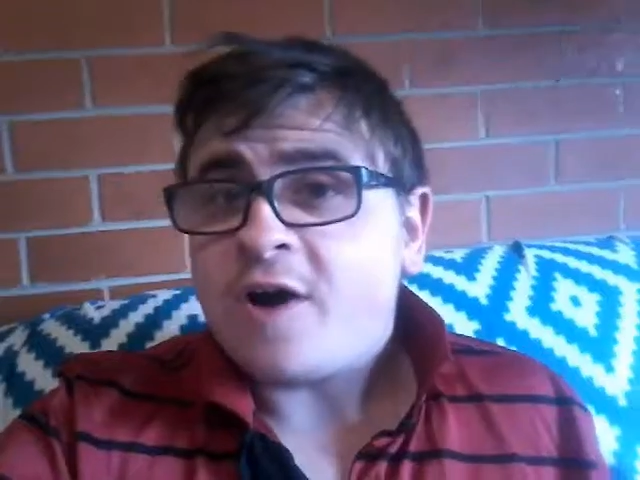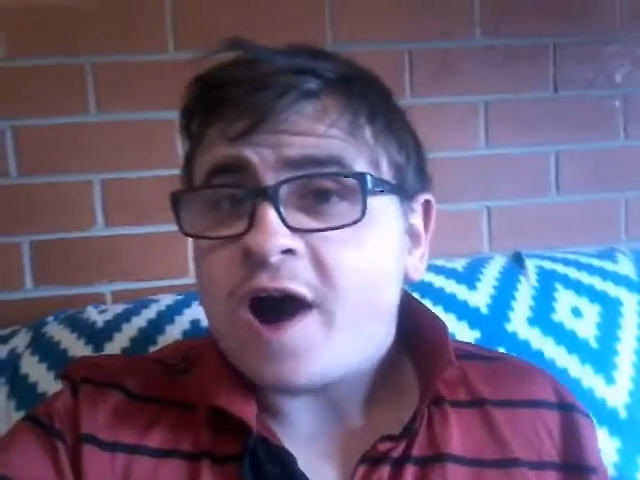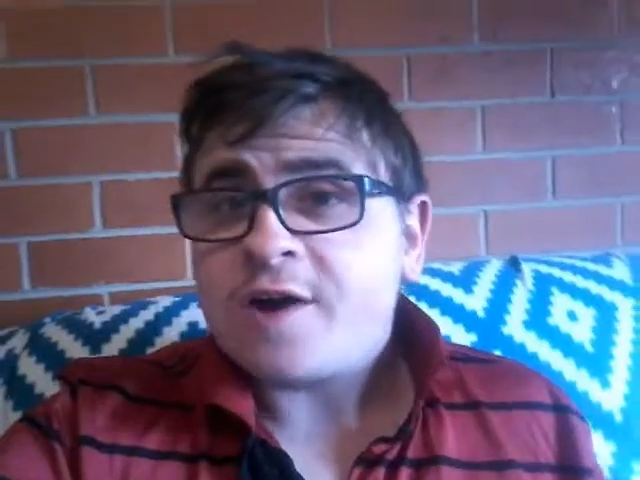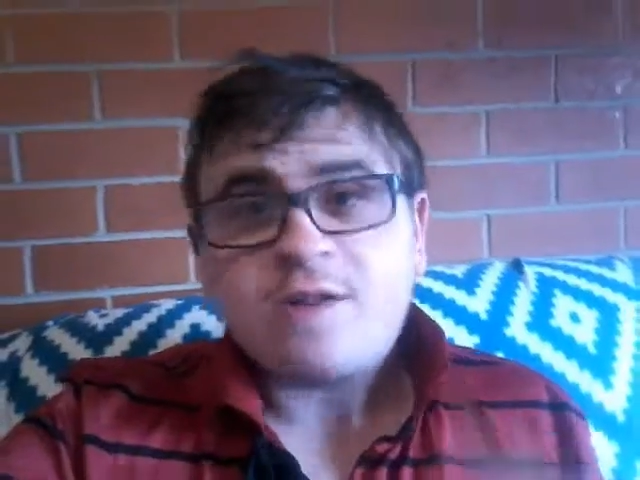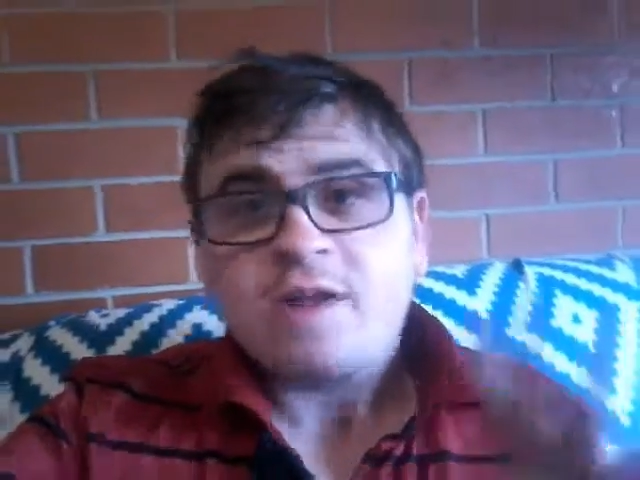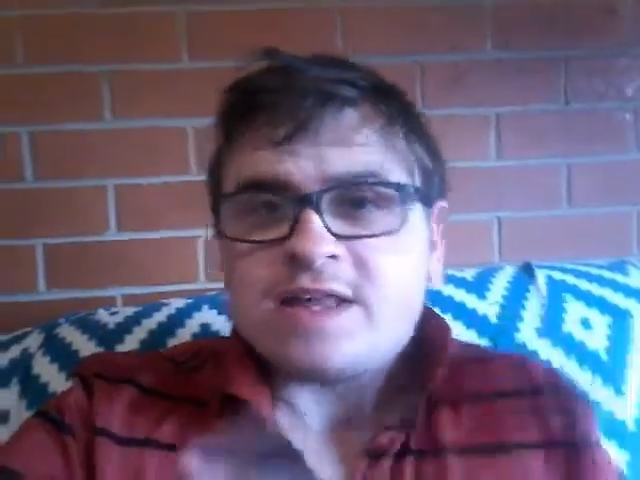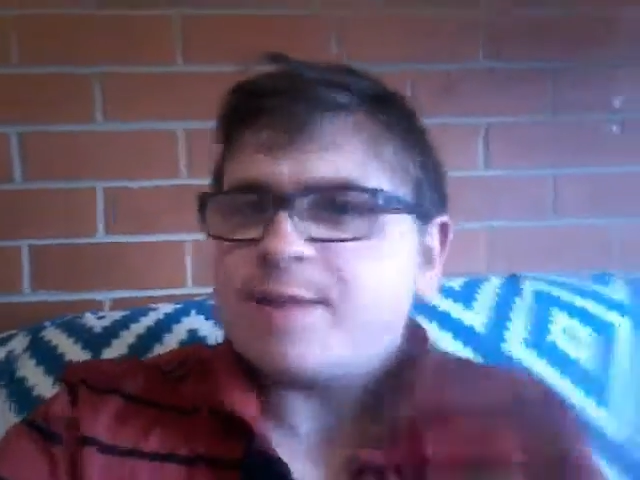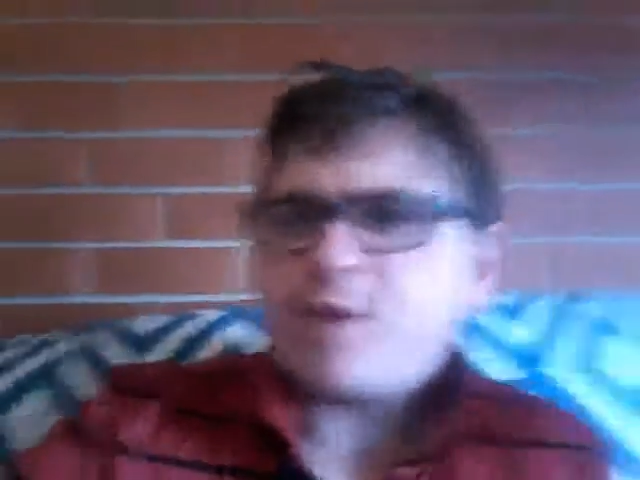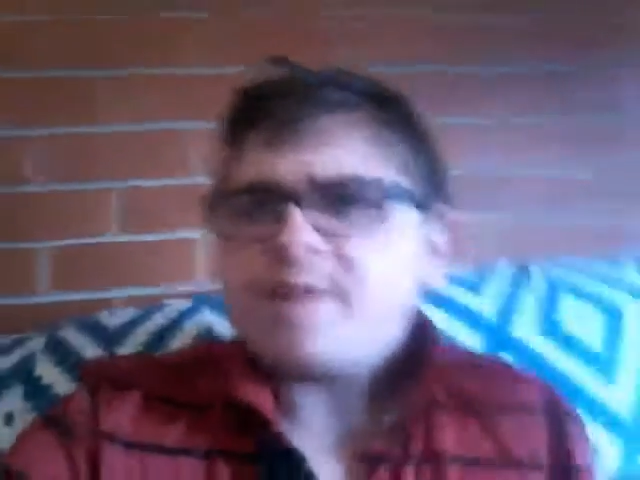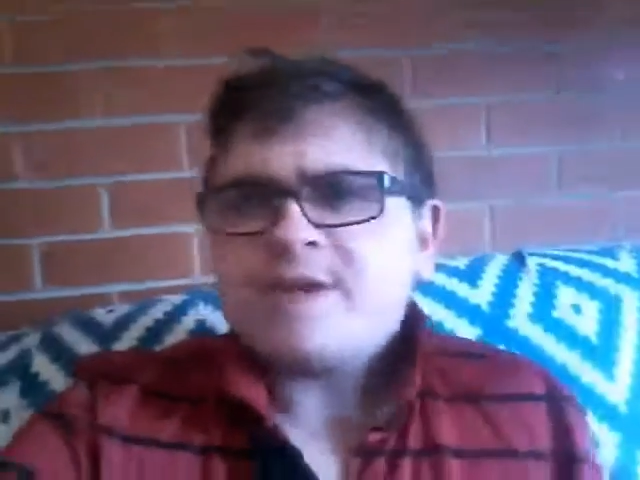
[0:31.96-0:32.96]
that title, they're
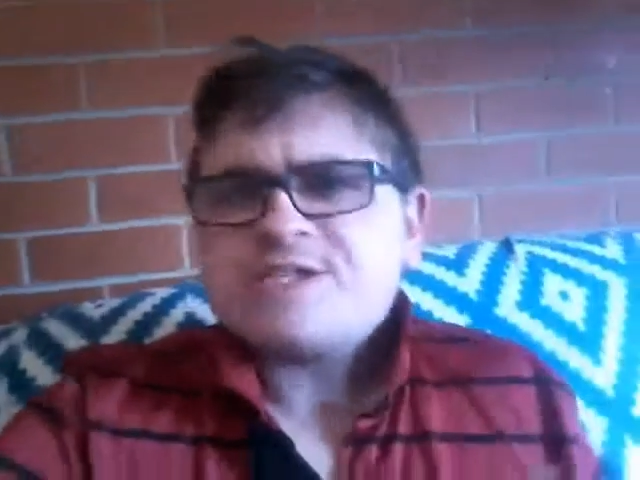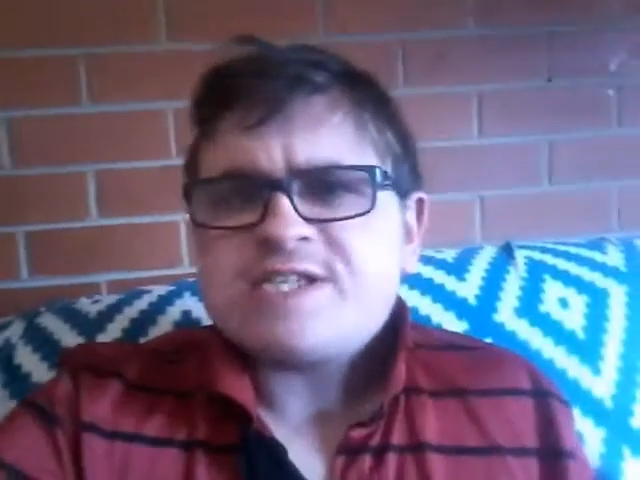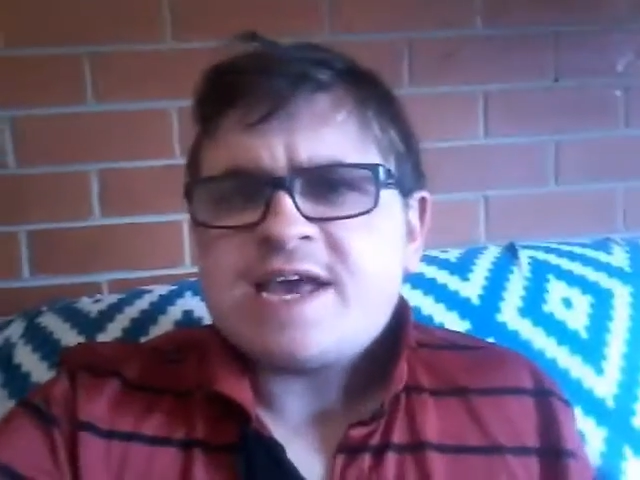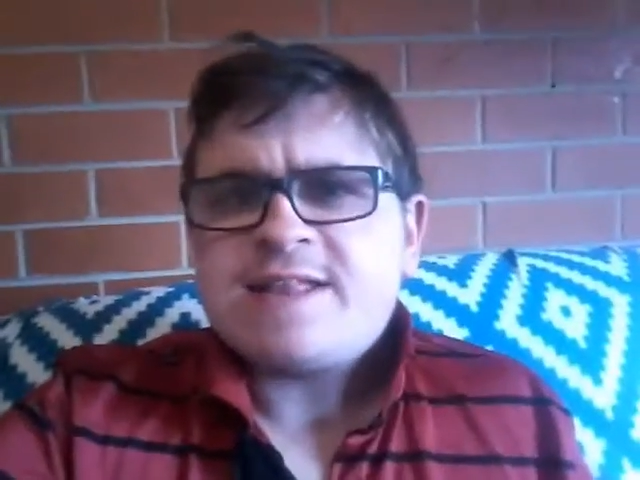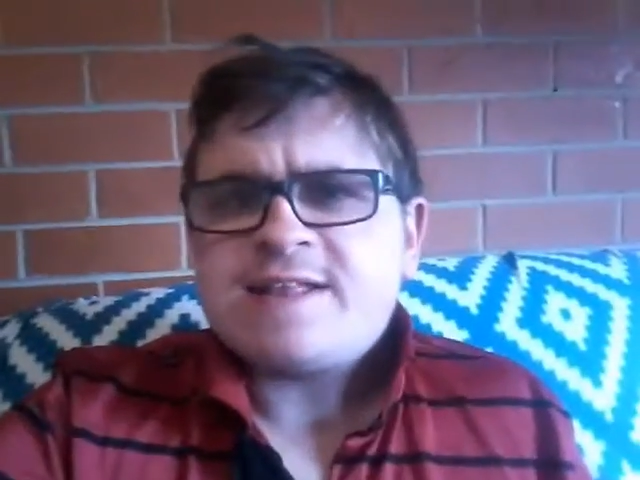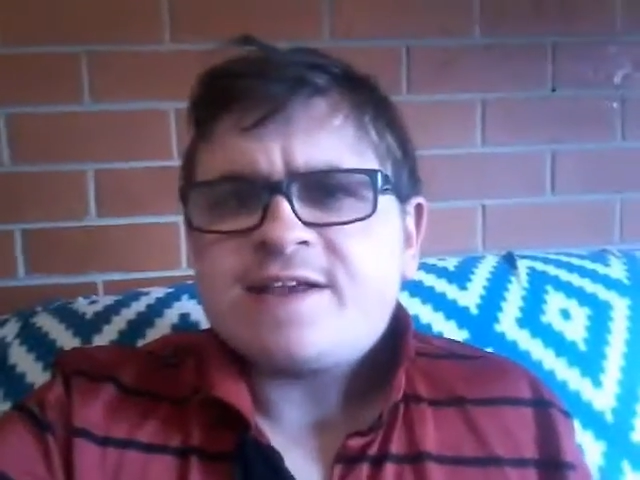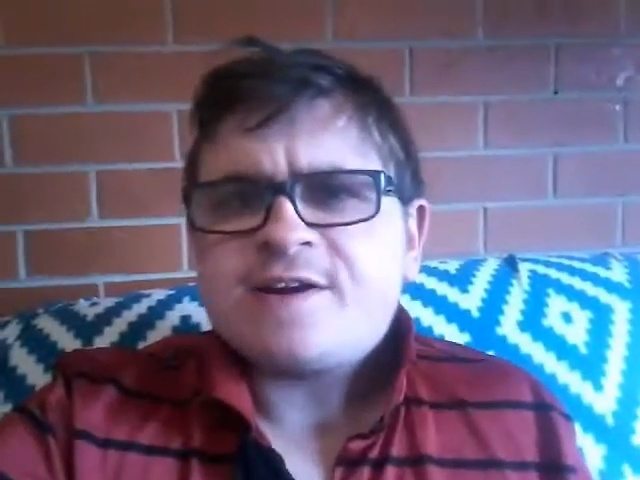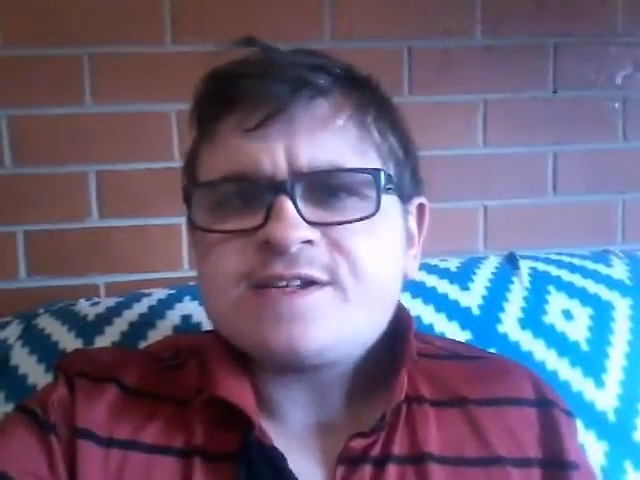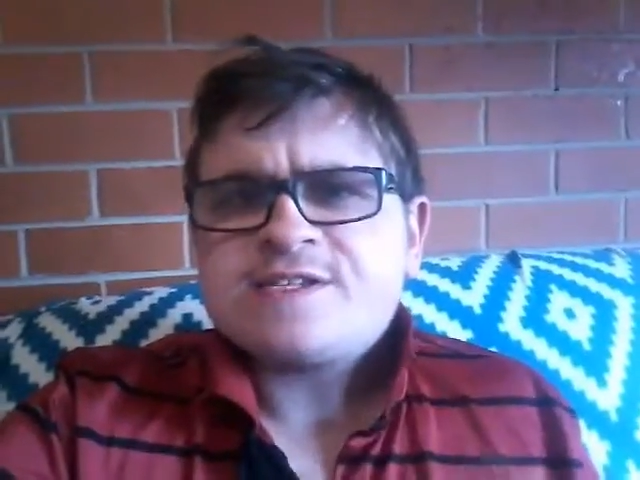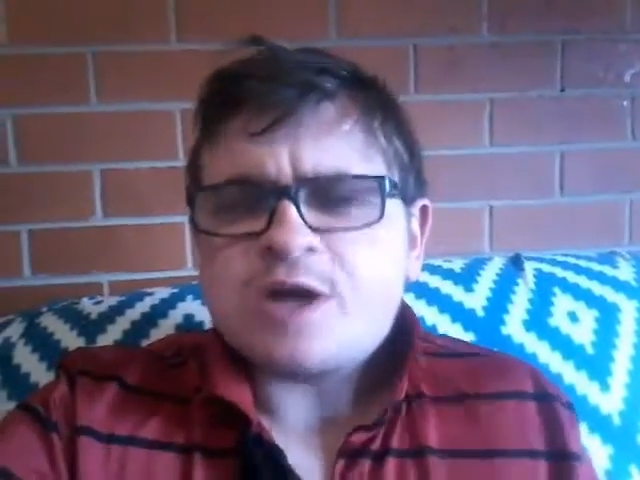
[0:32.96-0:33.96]
pretty much saying that they're
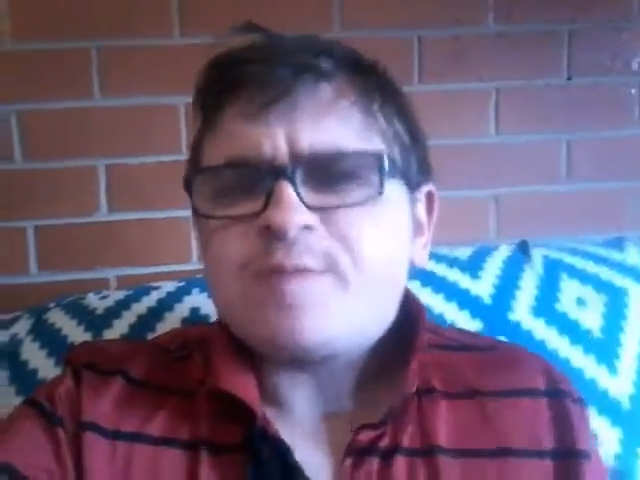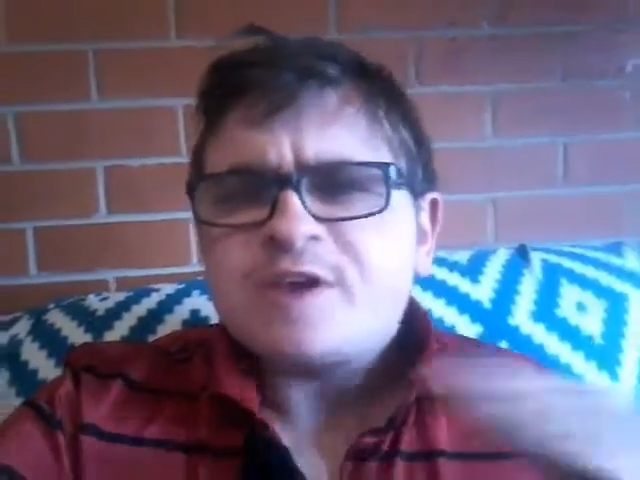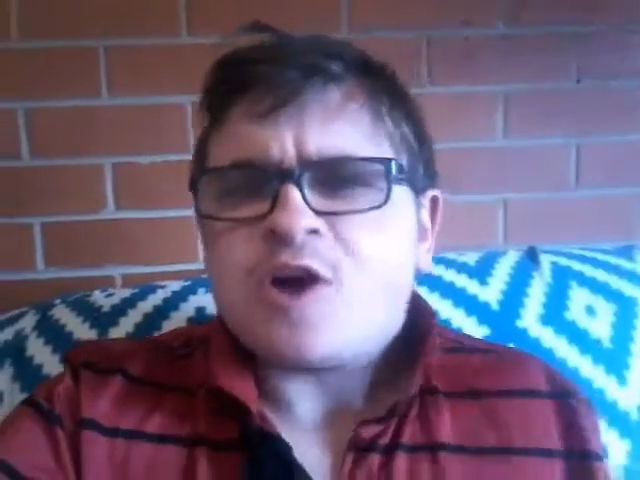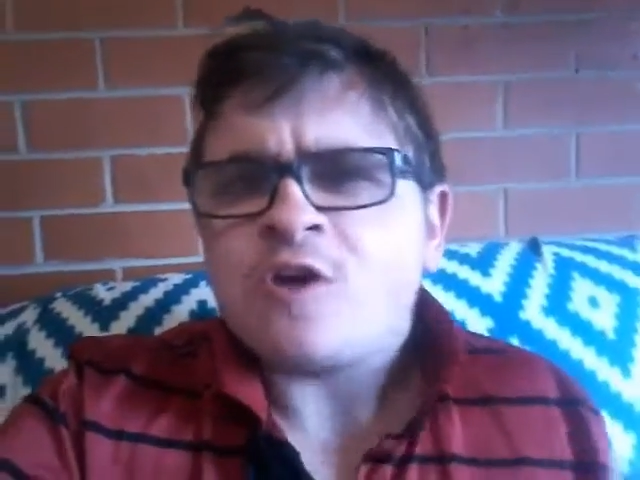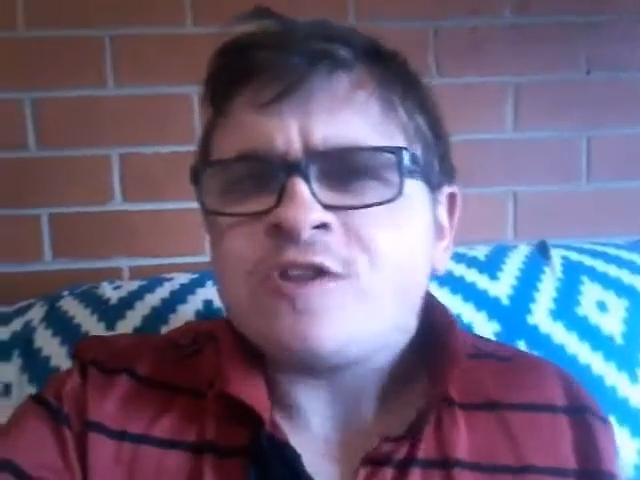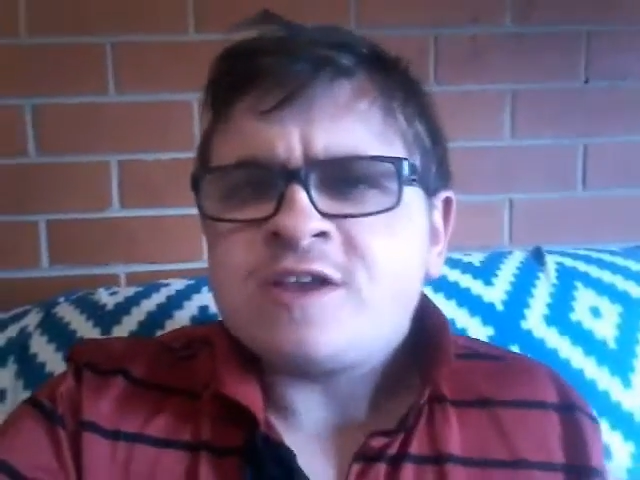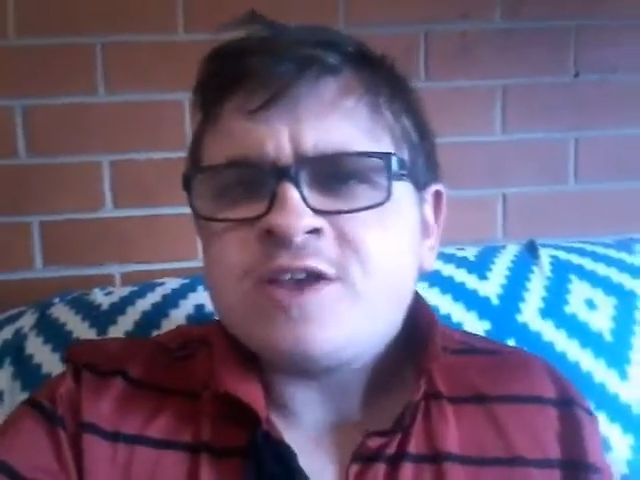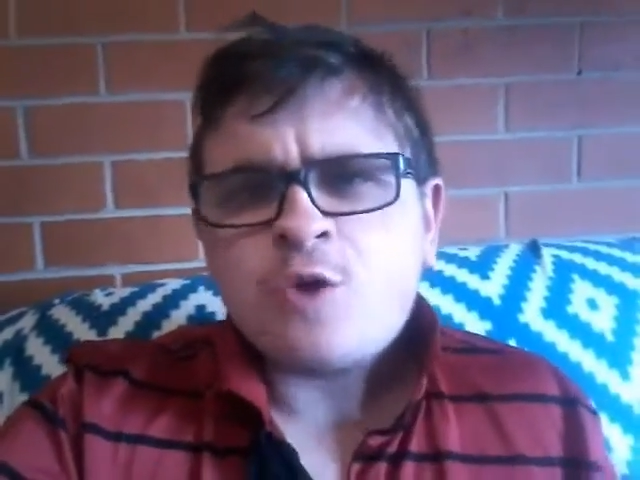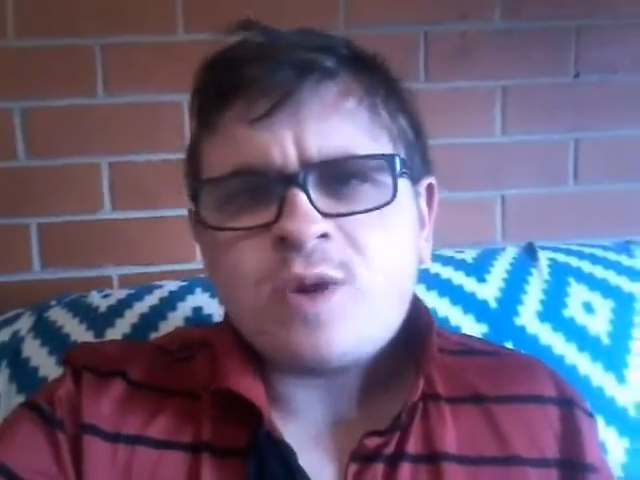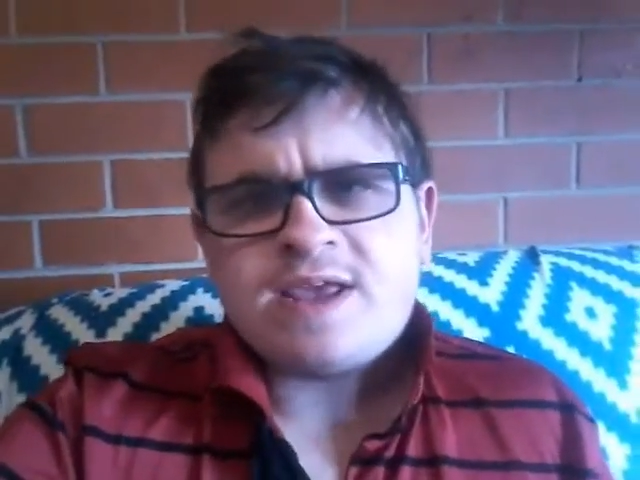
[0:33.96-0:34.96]
going to stop the
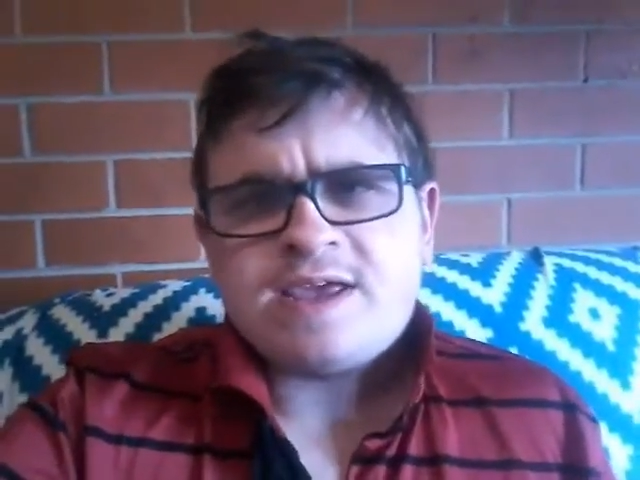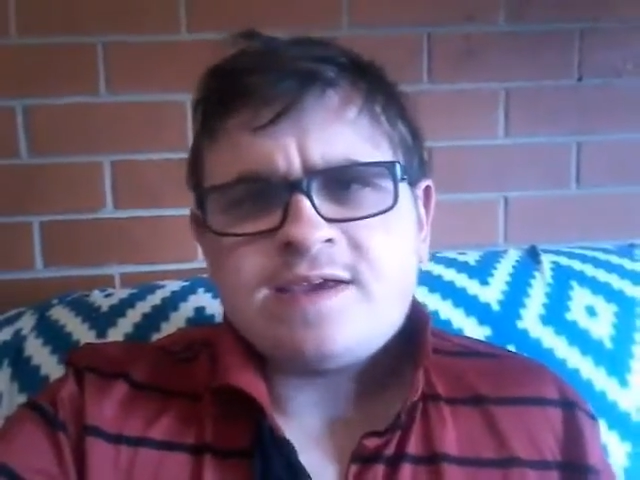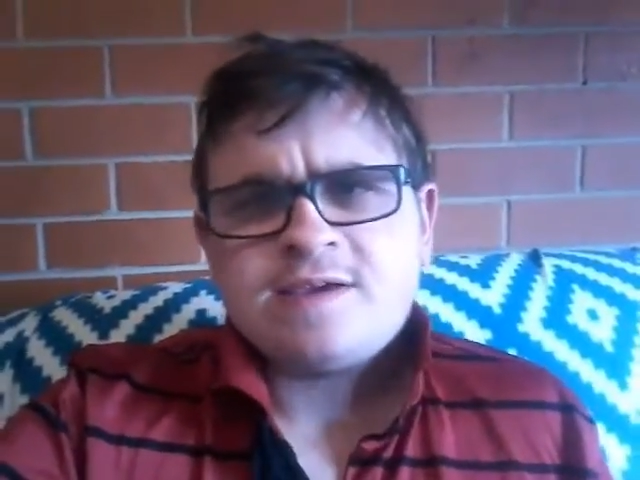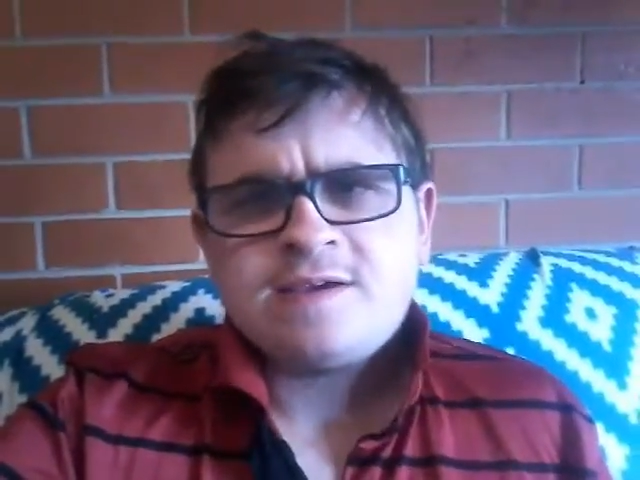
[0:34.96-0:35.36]
continuity.